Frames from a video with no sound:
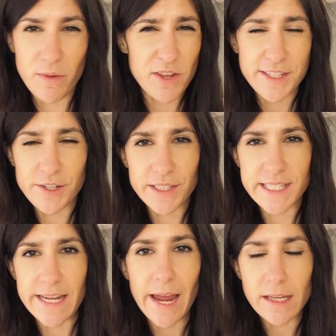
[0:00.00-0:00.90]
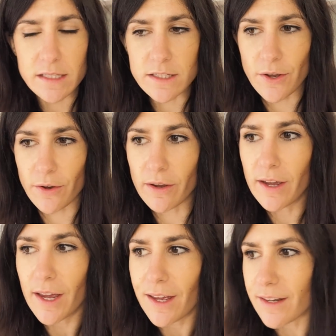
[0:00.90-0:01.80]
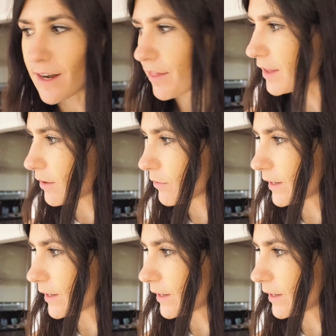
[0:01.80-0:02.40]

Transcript: We just took snacks, so nothing